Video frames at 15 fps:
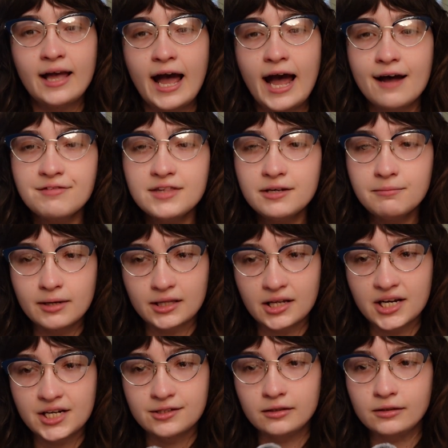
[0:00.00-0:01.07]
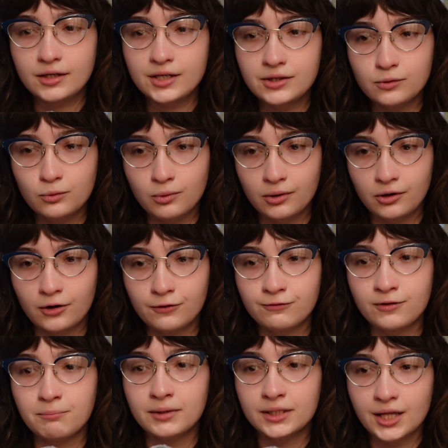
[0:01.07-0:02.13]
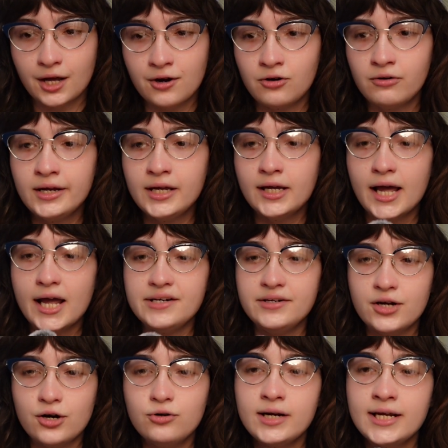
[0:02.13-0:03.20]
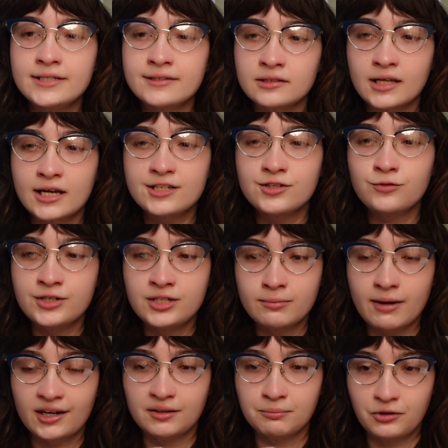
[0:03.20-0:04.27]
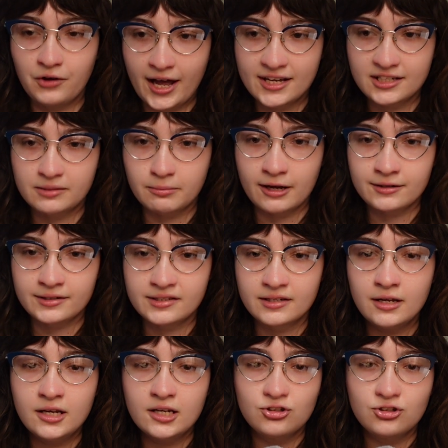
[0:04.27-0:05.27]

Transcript: have the ability to look at the world from below and note its less respectable aspects,